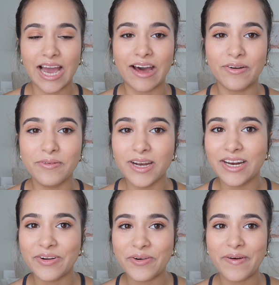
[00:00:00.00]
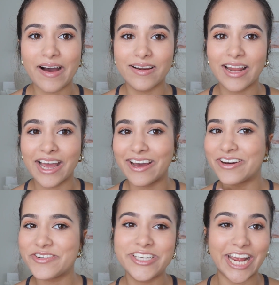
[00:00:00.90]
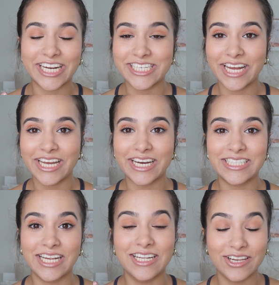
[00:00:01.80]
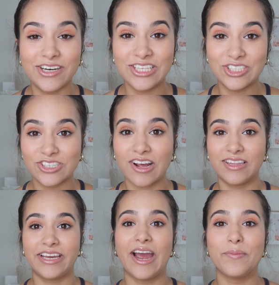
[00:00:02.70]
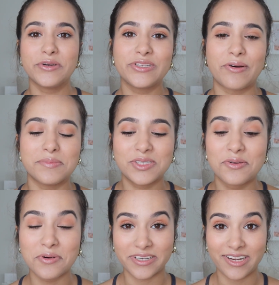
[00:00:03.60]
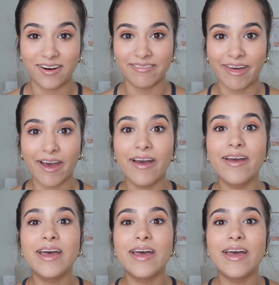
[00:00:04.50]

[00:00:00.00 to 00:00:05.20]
I don't really know how to like change that yet, because I literally just got the camera, so I'm still working on that.